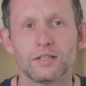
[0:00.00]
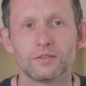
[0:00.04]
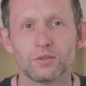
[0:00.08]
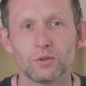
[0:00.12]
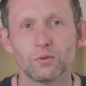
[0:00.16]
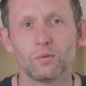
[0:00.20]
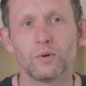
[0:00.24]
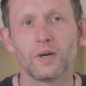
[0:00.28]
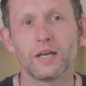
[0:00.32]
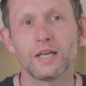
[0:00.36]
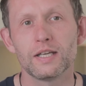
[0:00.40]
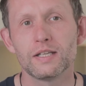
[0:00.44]
As
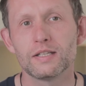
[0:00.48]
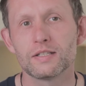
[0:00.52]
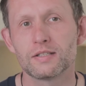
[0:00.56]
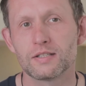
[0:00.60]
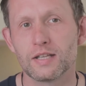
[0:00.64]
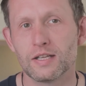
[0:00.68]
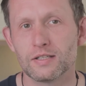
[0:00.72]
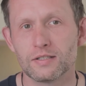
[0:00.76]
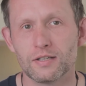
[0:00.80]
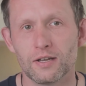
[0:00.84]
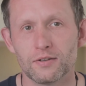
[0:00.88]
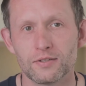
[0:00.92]
always,
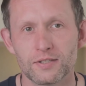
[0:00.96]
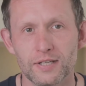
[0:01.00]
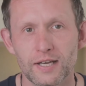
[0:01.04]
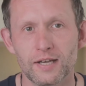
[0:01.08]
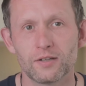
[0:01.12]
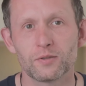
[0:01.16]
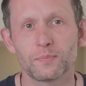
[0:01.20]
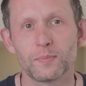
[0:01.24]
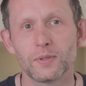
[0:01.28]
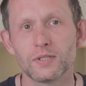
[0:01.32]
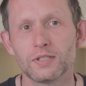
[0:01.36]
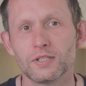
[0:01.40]
there's no
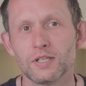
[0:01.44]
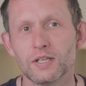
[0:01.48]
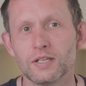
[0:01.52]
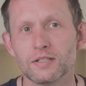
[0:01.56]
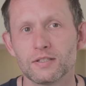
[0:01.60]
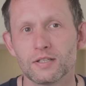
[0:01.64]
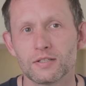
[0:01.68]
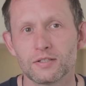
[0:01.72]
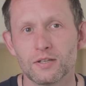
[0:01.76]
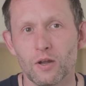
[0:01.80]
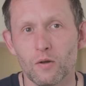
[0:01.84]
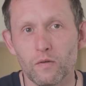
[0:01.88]
sales
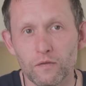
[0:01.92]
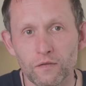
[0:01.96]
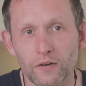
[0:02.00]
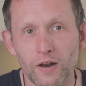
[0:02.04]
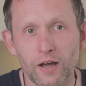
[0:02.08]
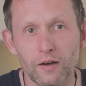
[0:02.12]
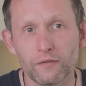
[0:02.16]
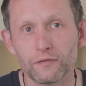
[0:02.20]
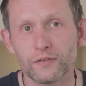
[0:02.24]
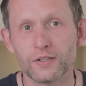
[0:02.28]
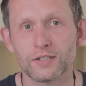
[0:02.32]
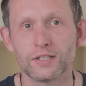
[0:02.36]
pitches, there's no
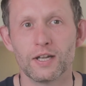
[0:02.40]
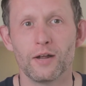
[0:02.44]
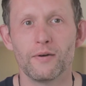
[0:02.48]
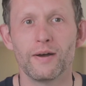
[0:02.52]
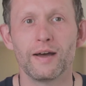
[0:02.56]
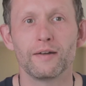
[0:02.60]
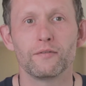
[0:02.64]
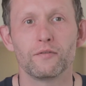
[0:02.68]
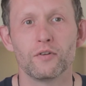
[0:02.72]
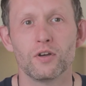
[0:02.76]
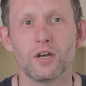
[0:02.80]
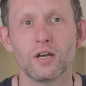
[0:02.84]
fluff, there's no
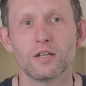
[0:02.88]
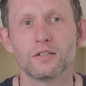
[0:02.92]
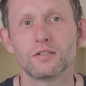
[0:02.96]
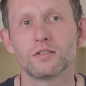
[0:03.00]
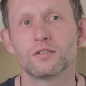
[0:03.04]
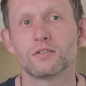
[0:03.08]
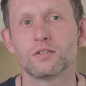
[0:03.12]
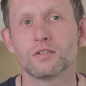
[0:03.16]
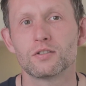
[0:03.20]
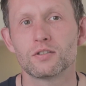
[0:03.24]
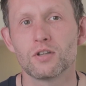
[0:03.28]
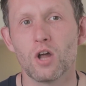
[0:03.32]
adverts,
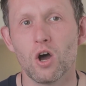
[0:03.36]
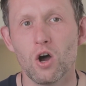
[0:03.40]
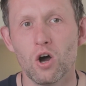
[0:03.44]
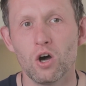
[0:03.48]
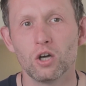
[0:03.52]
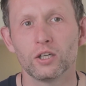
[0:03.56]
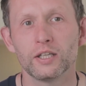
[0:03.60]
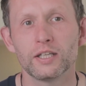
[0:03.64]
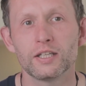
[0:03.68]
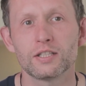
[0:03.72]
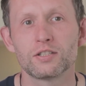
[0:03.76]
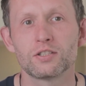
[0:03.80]
just
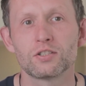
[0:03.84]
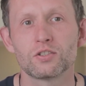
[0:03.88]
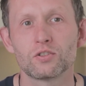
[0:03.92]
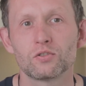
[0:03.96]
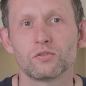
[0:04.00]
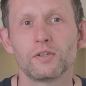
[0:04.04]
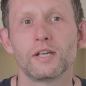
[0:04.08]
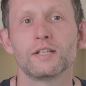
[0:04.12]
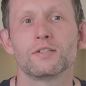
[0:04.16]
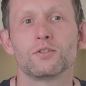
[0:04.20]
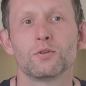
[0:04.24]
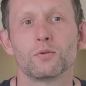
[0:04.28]
honest,
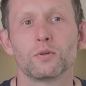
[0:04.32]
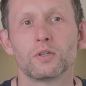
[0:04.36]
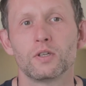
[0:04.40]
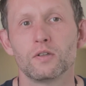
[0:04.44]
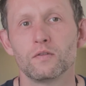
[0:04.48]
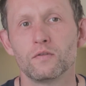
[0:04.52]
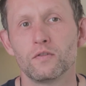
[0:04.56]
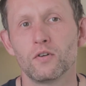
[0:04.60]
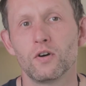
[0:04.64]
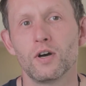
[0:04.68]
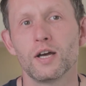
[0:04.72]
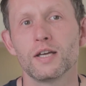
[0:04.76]
straight talking
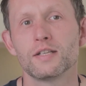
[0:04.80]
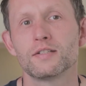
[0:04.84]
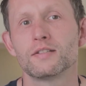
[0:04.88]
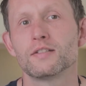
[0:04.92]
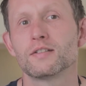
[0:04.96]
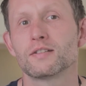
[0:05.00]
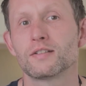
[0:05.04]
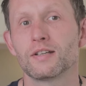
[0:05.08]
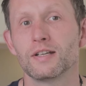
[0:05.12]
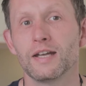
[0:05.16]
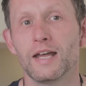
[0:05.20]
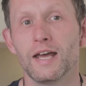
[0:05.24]
advice
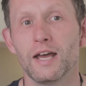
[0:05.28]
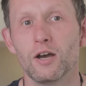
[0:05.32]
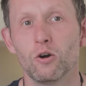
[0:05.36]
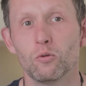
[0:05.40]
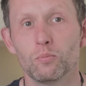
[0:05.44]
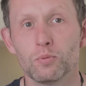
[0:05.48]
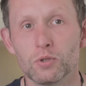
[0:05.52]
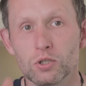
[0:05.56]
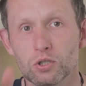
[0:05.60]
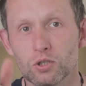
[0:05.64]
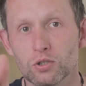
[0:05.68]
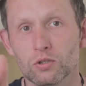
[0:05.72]
that's going to
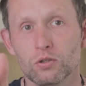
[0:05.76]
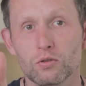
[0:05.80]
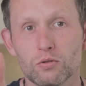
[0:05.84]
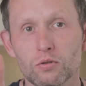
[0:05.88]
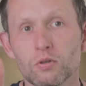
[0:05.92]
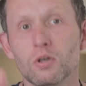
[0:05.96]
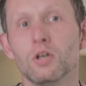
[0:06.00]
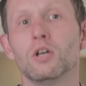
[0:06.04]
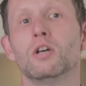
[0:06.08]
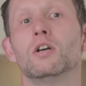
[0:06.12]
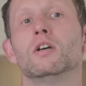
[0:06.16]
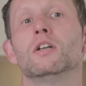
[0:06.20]
help
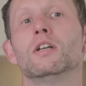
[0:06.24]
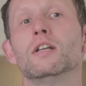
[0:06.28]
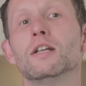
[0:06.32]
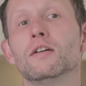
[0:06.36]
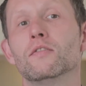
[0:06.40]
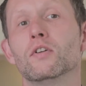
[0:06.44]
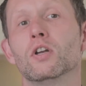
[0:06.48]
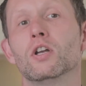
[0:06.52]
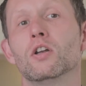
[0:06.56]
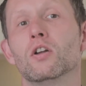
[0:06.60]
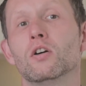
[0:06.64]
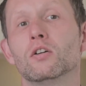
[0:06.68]
you
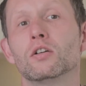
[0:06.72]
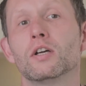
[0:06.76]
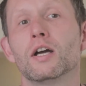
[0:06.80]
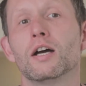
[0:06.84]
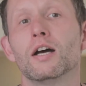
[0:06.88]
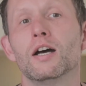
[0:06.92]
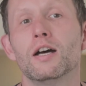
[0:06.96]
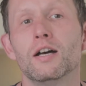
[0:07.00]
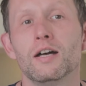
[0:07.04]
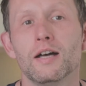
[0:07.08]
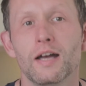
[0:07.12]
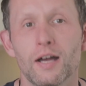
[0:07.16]
live a
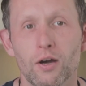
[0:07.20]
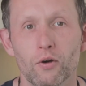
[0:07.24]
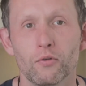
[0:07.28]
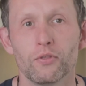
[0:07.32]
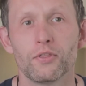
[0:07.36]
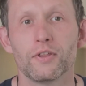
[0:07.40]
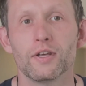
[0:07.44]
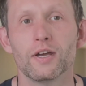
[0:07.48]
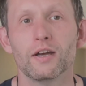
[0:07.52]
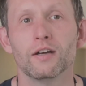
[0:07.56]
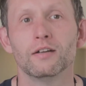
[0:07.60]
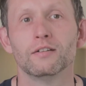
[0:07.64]
longer,
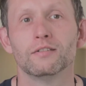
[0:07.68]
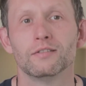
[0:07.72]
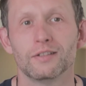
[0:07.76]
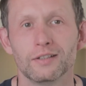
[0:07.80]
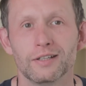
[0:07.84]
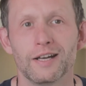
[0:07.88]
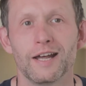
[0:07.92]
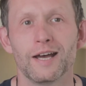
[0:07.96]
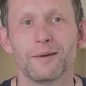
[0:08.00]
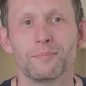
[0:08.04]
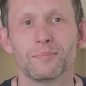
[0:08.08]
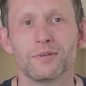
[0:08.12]
healthier
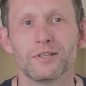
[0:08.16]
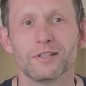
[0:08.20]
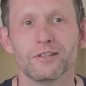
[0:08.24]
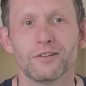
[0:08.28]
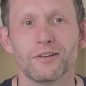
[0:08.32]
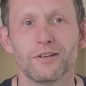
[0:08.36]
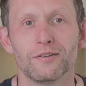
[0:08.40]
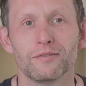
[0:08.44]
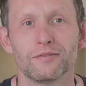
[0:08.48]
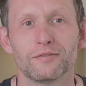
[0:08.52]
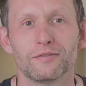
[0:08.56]
and happier life.